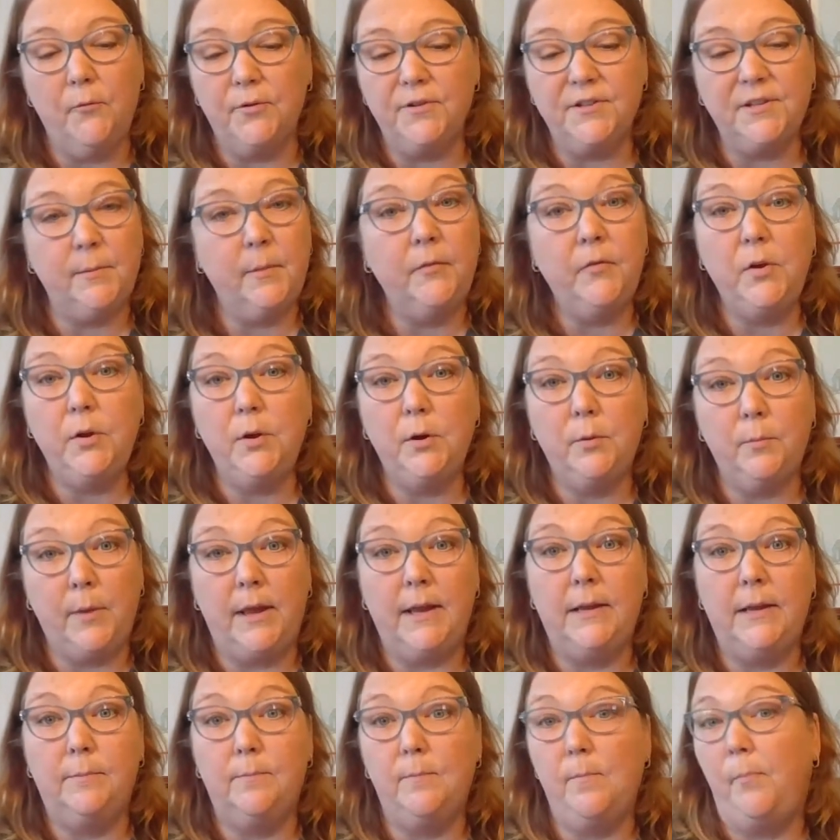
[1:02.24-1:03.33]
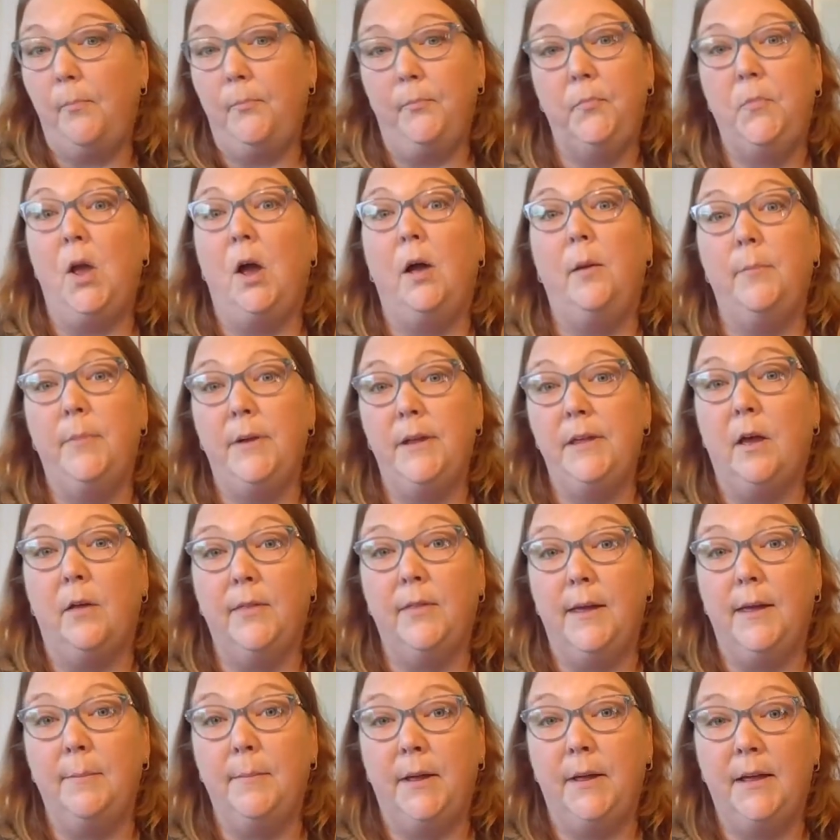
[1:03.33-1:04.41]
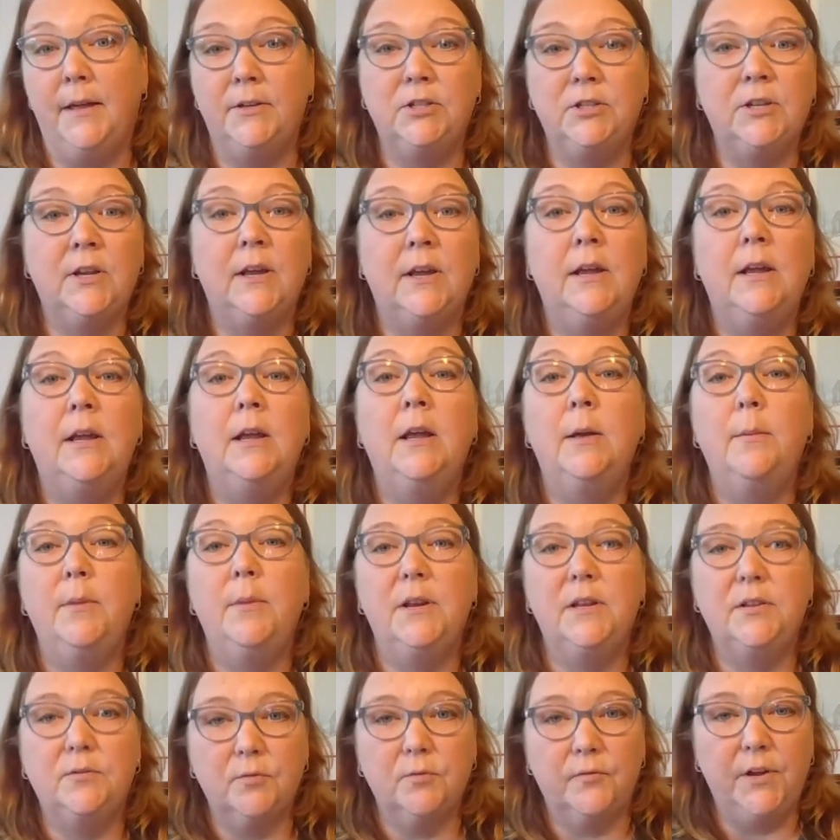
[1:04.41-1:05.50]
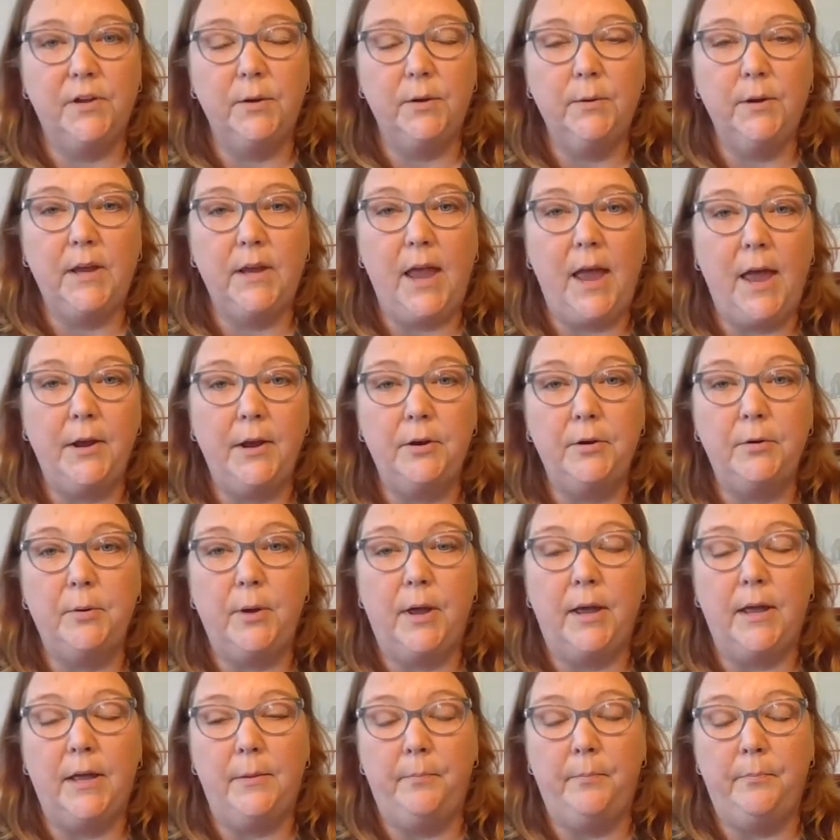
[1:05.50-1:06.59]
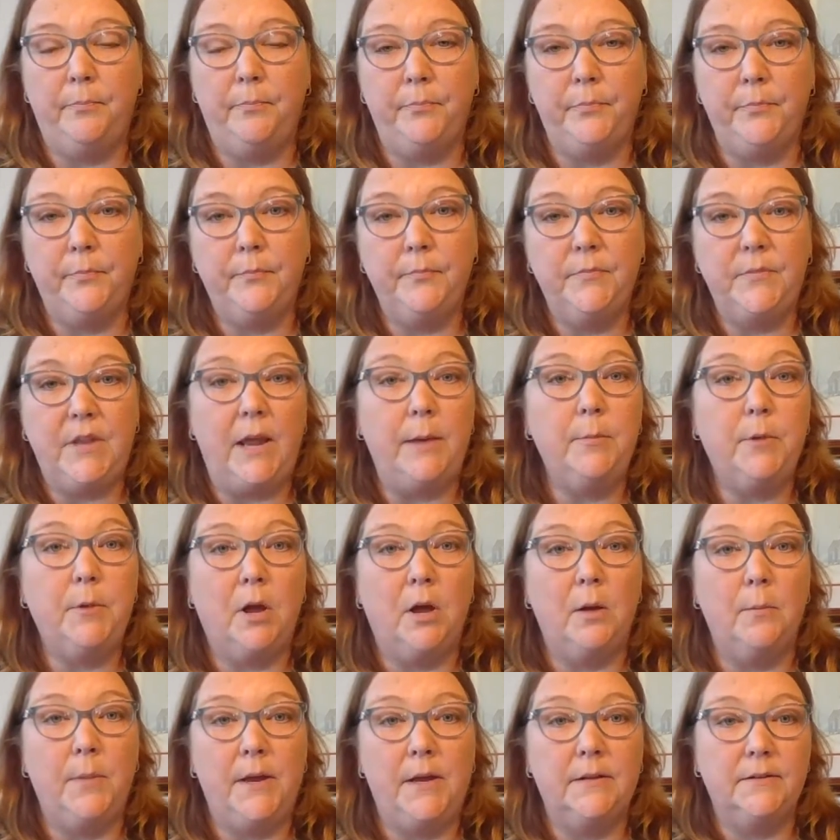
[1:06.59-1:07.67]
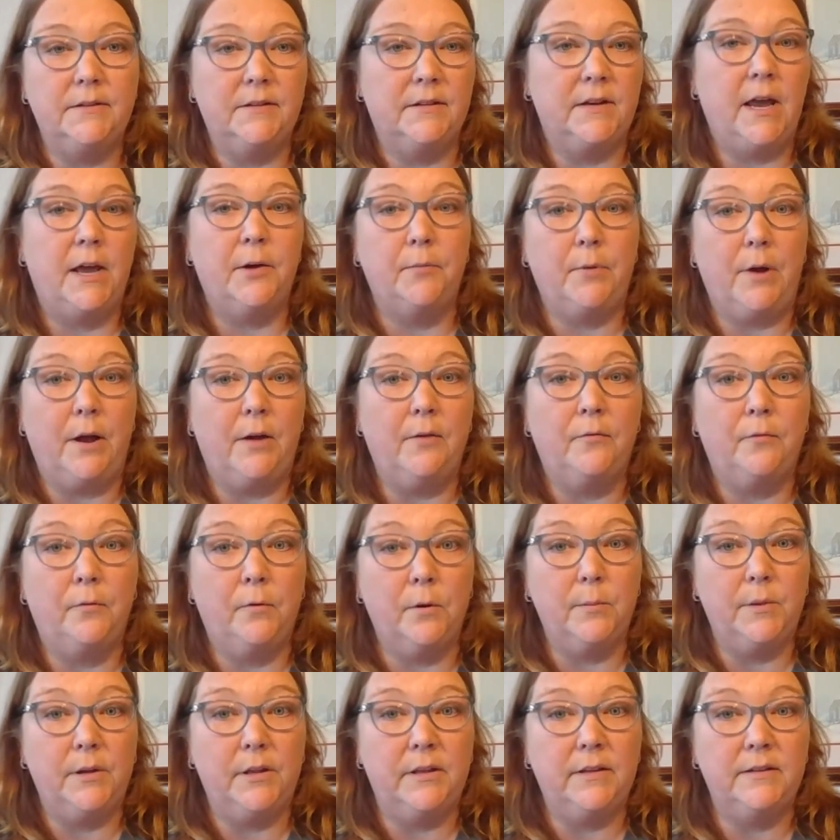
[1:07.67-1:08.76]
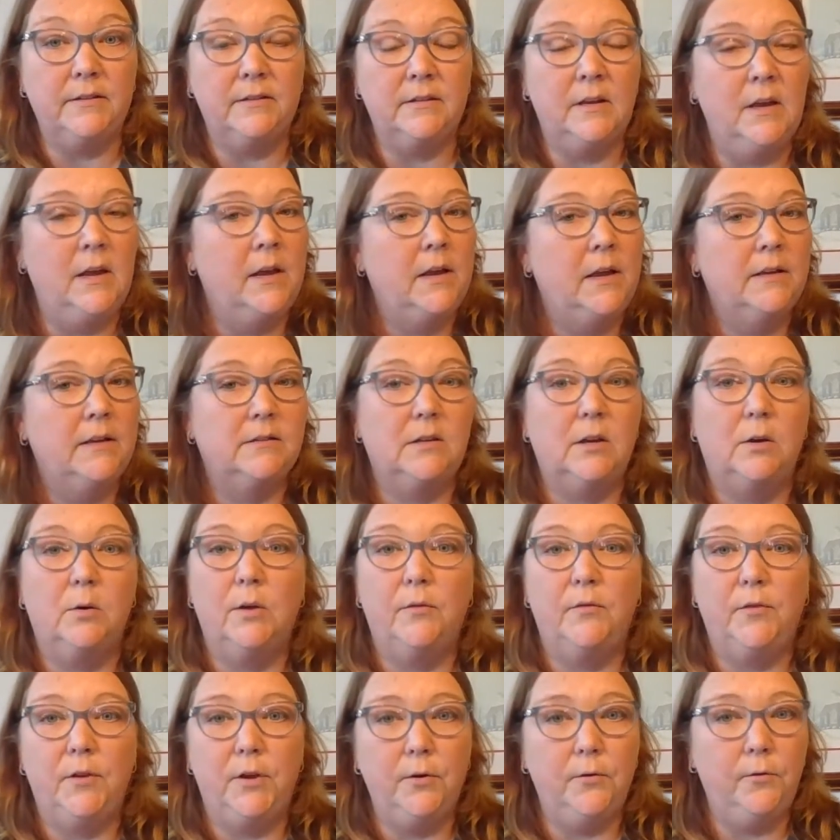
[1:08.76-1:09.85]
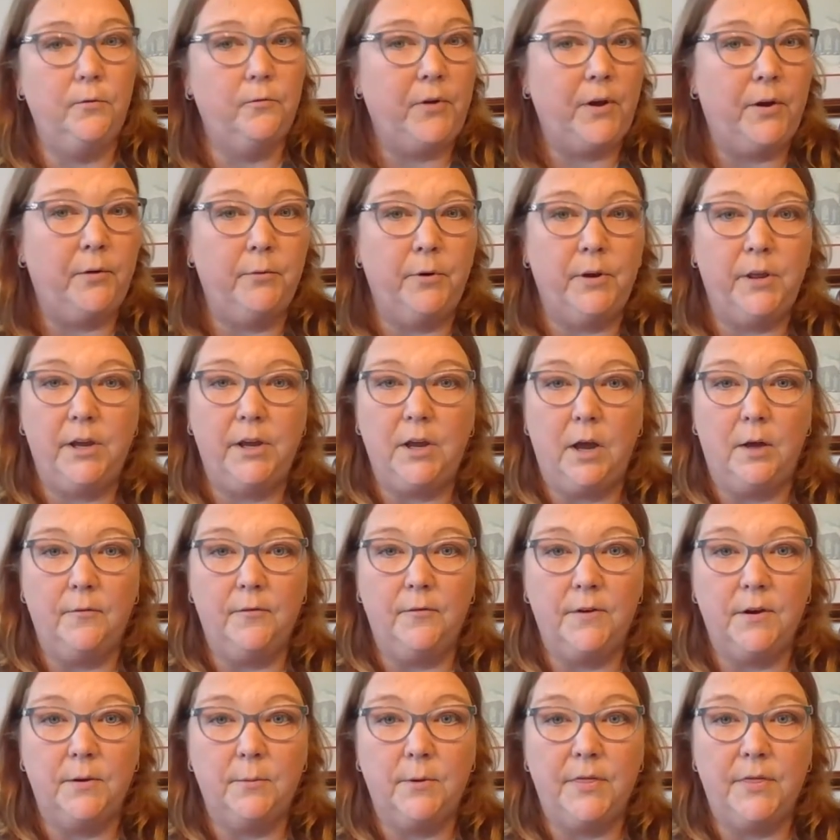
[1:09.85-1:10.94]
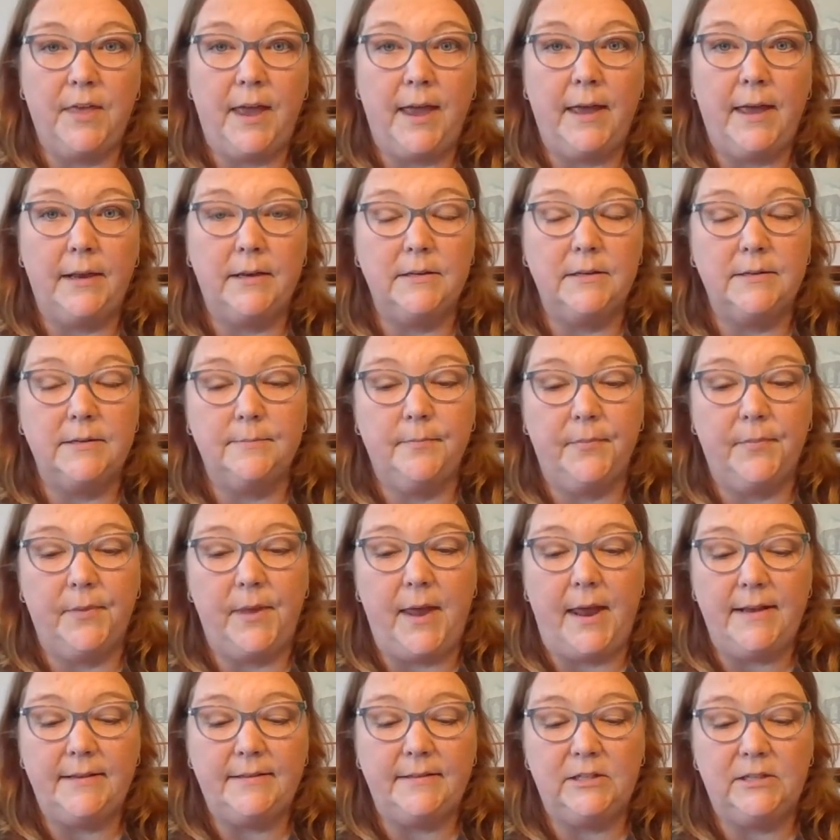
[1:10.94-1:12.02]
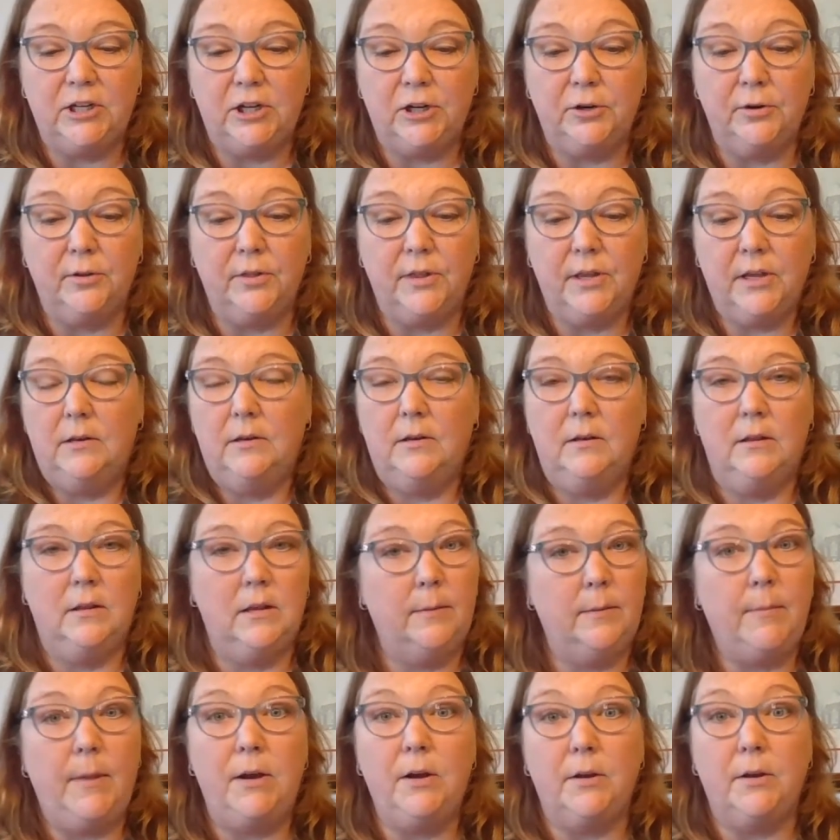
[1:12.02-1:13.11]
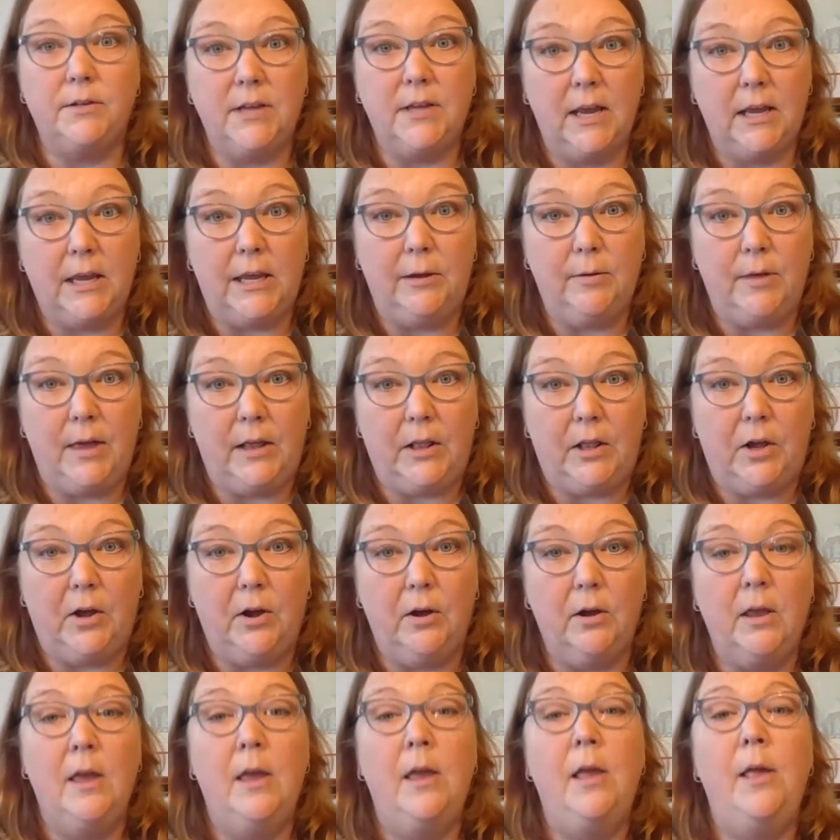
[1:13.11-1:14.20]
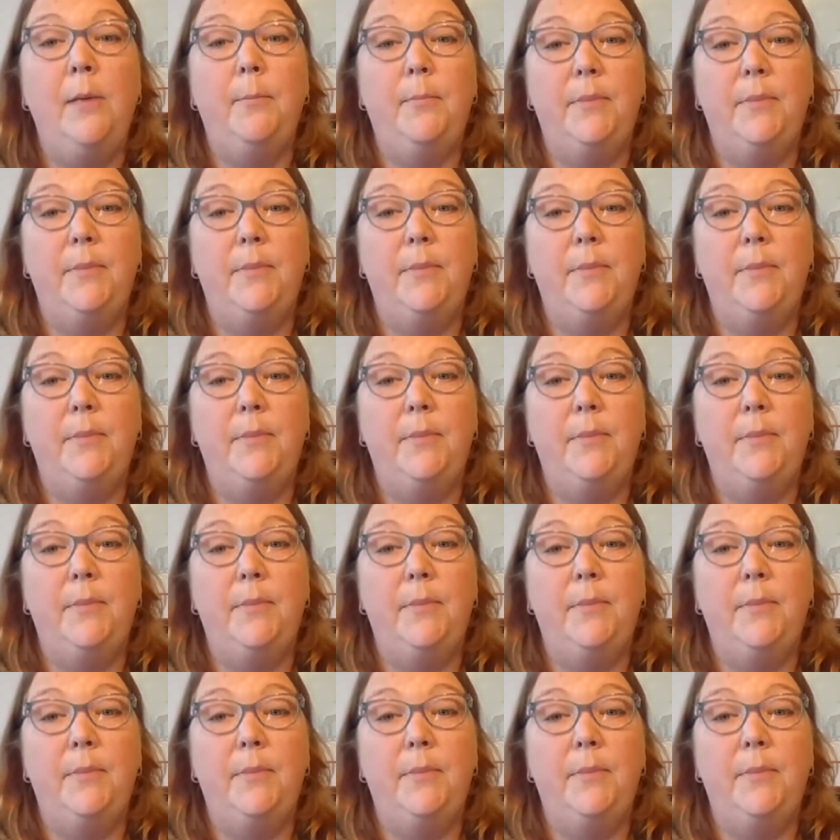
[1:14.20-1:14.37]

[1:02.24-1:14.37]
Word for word: for some of you, it may not be all that much, but it's reviewing how to um, name compounds and how to write formulas. So if you felt really confident with that last year, then it may not take you that long.